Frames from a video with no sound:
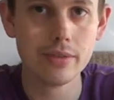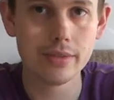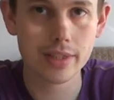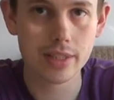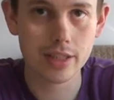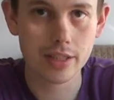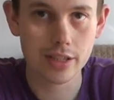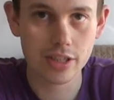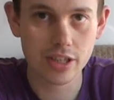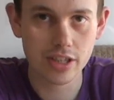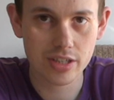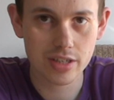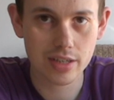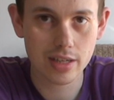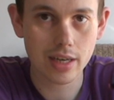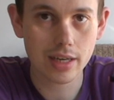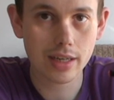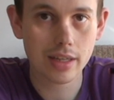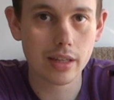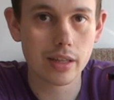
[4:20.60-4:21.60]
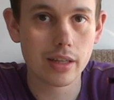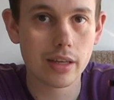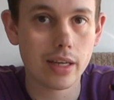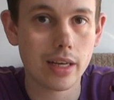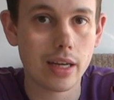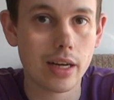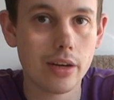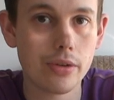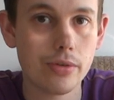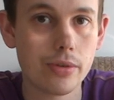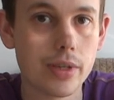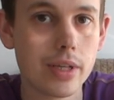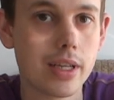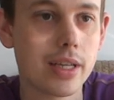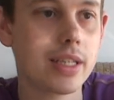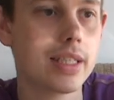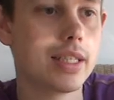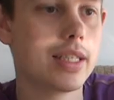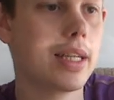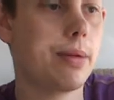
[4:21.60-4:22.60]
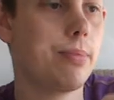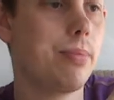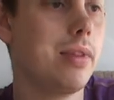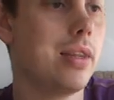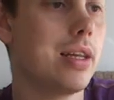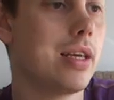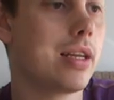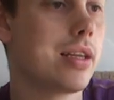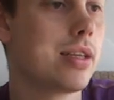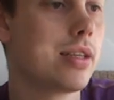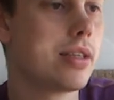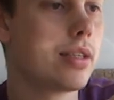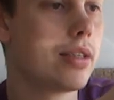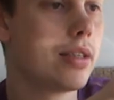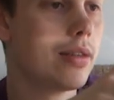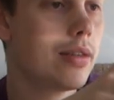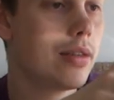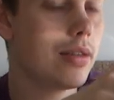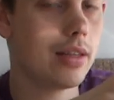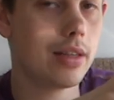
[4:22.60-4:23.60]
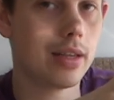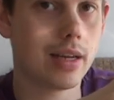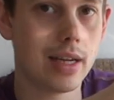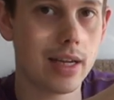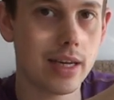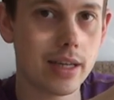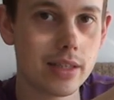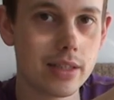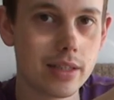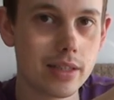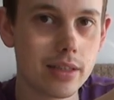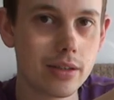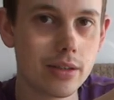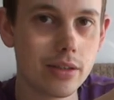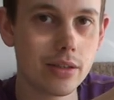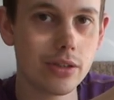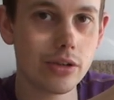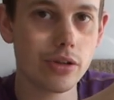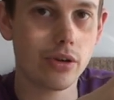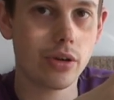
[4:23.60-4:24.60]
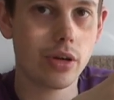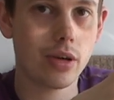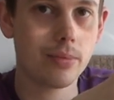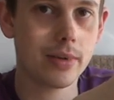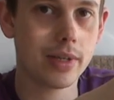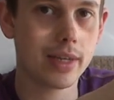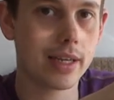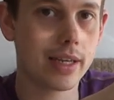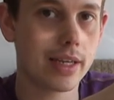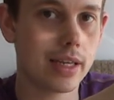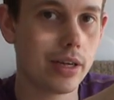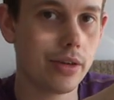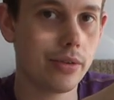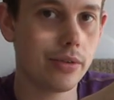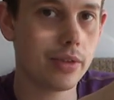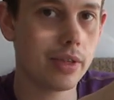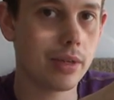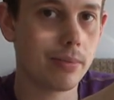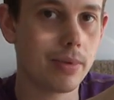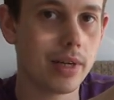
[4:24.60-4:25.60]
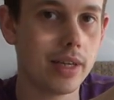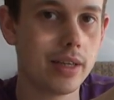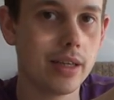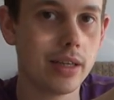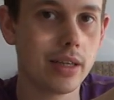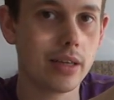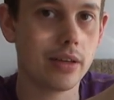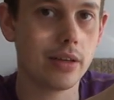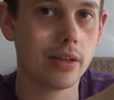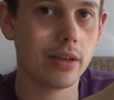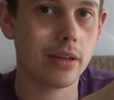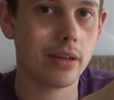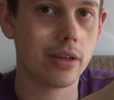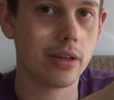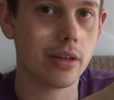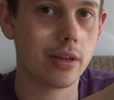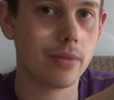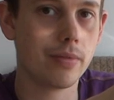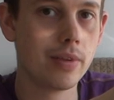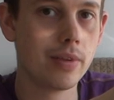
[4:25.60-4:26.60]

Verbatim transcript: which is just like the yellow one, except that the legs go up and down depending on uh,